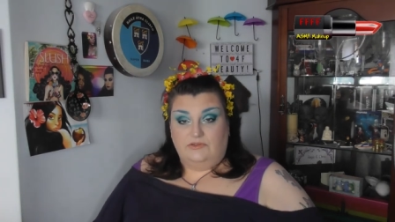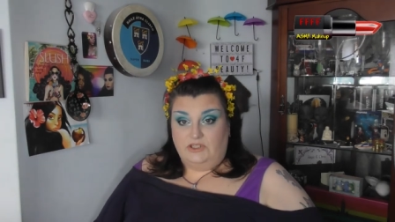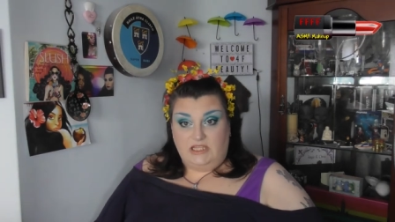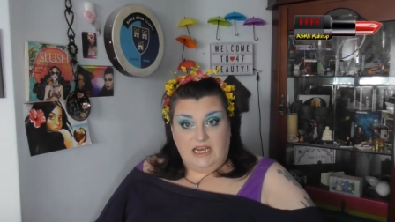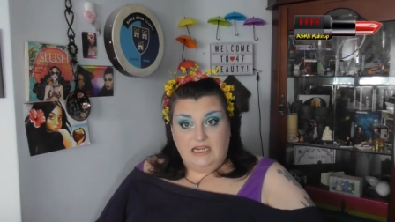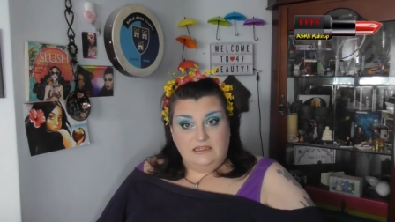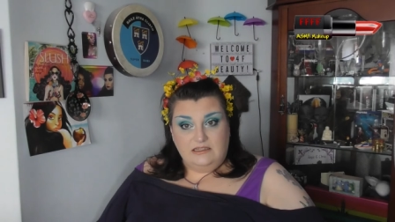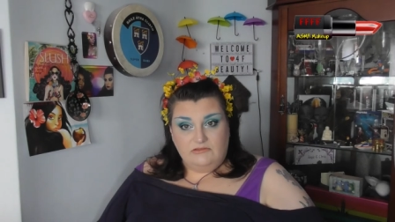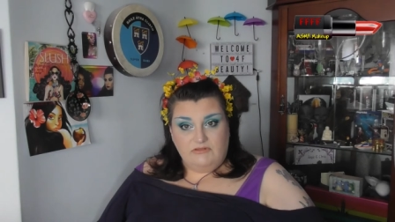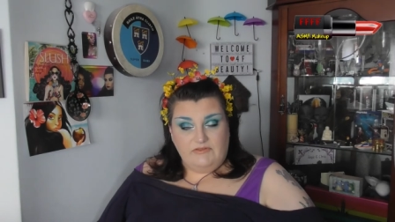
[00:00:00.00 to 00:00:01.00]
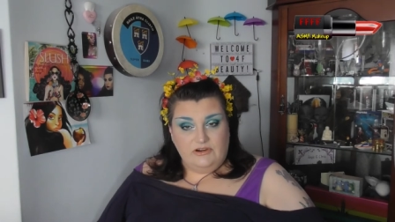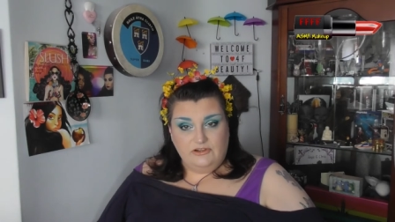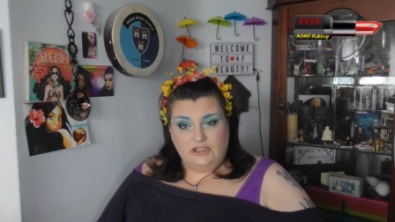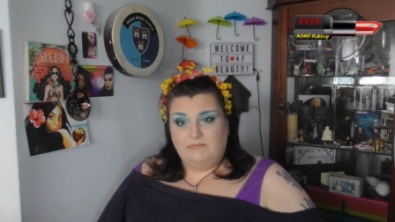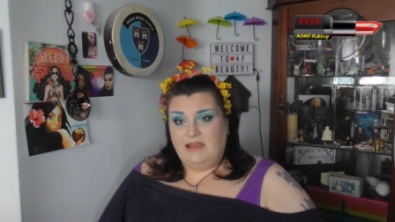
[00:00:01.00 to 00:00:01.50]
Tinned
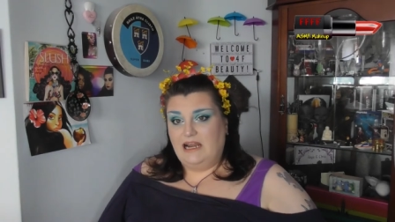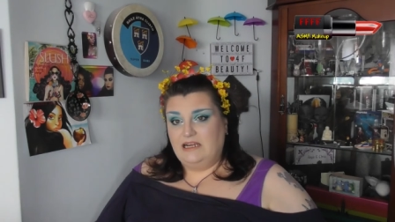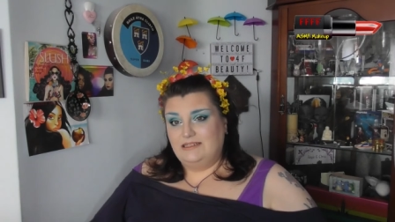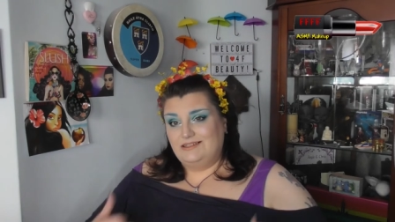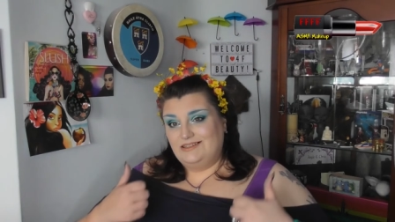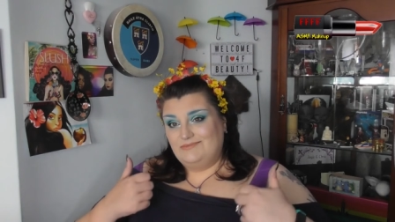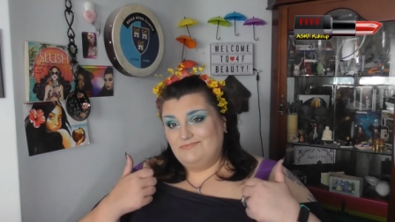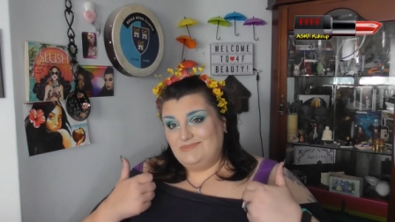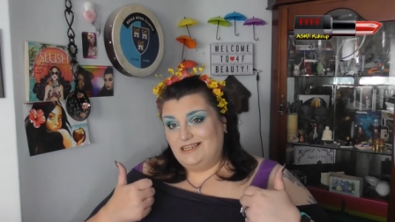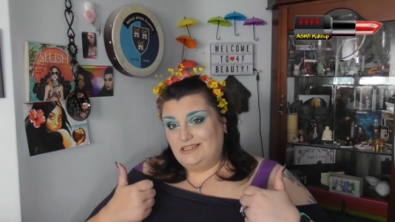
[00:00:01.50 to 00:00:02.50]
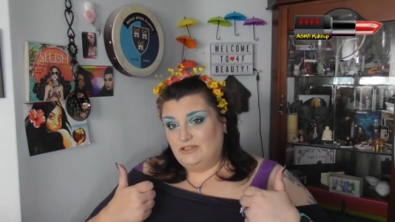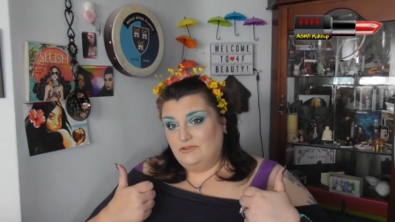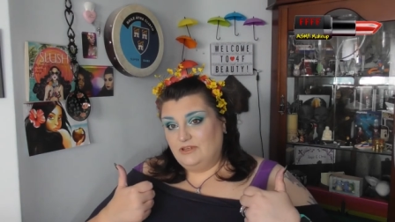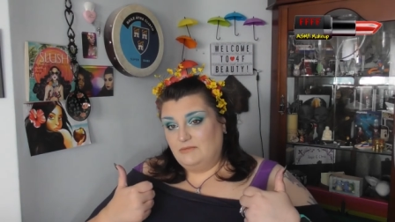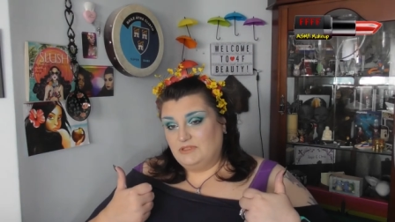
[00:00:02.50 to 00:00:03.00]
Revolution palettes get two
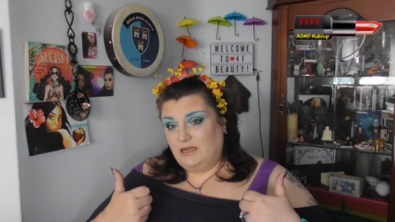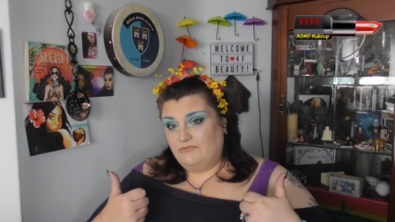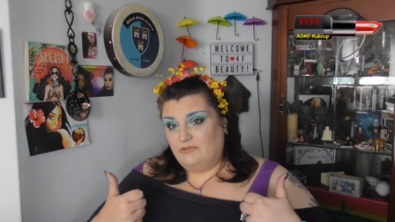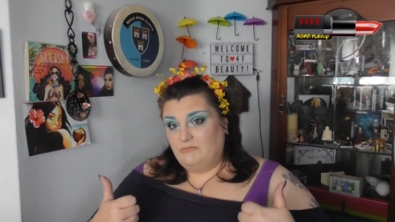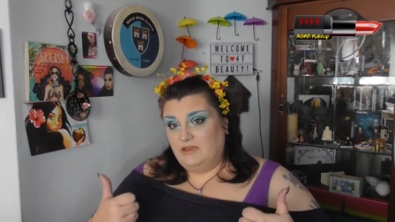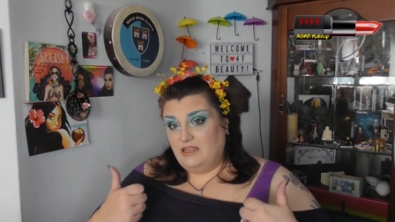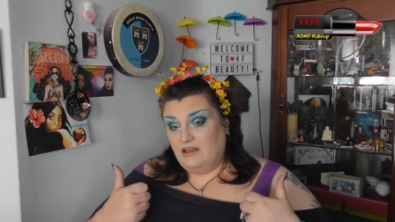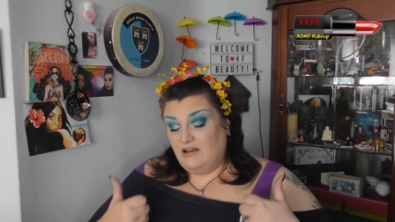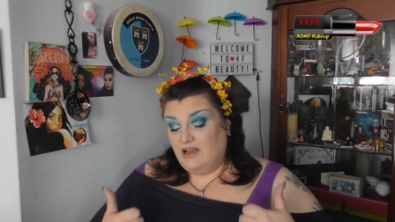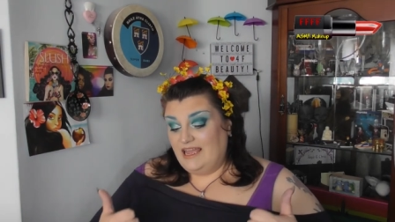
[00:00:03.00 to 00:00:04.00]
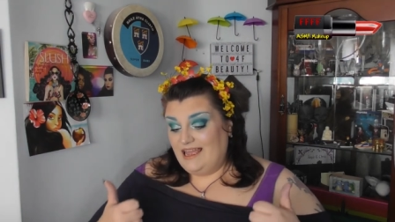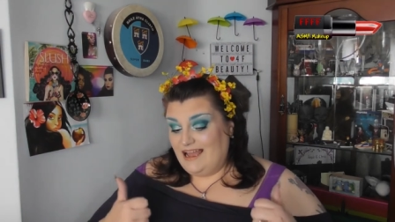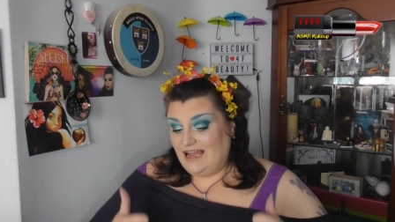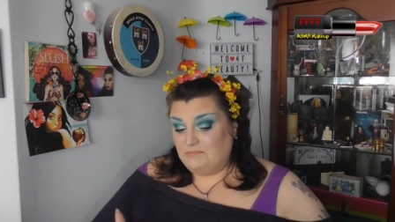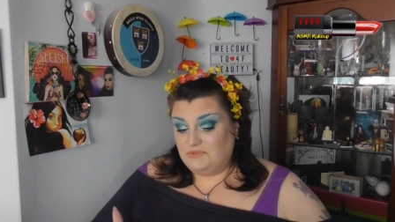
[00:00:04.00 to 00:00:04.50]
thumbs up from me. I
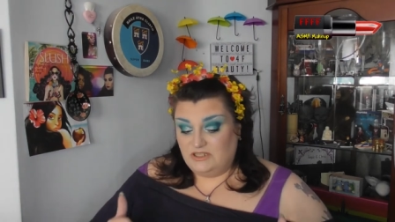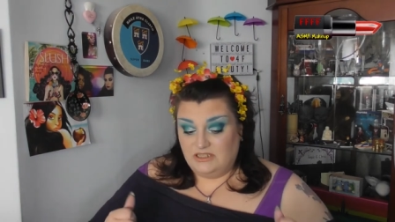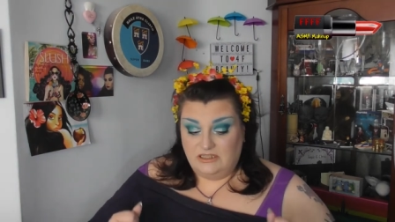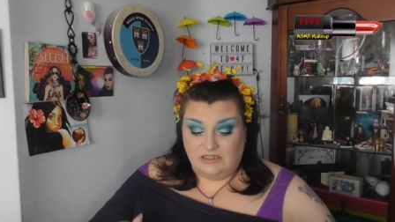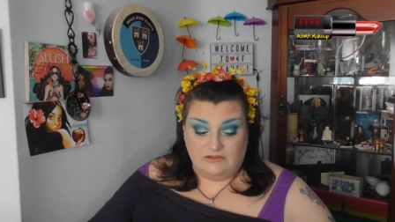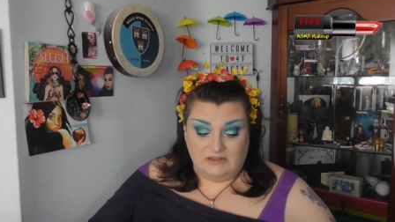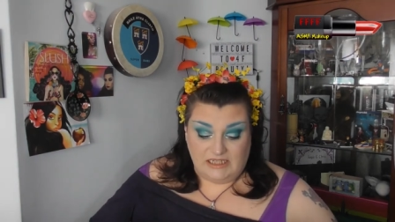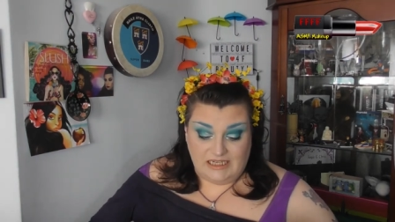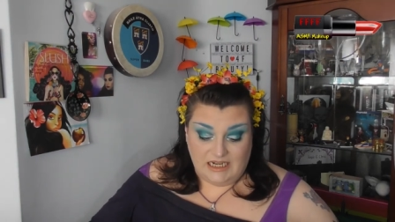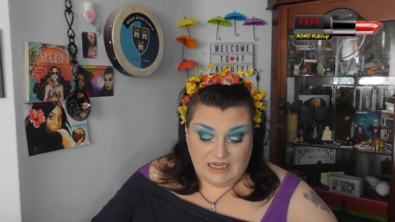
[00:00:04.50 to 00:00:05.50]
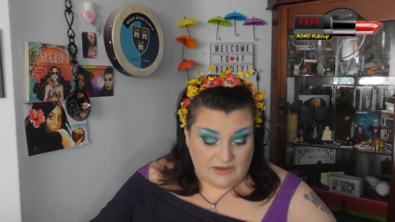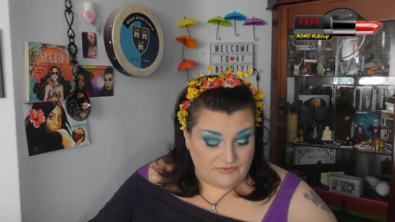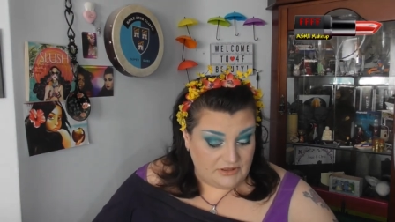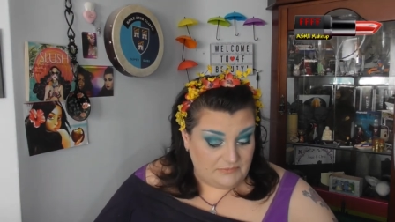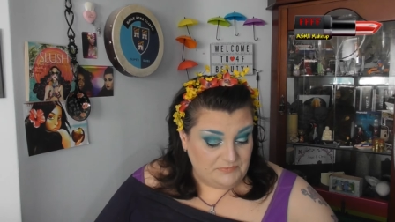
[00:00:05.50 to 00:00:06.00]
absolutely love
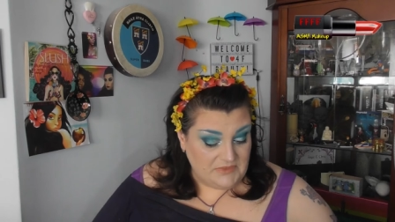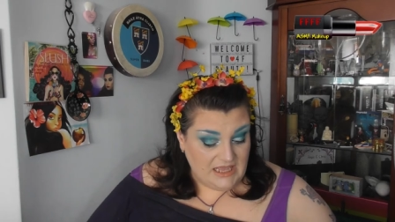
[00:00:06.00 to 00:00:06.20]
them,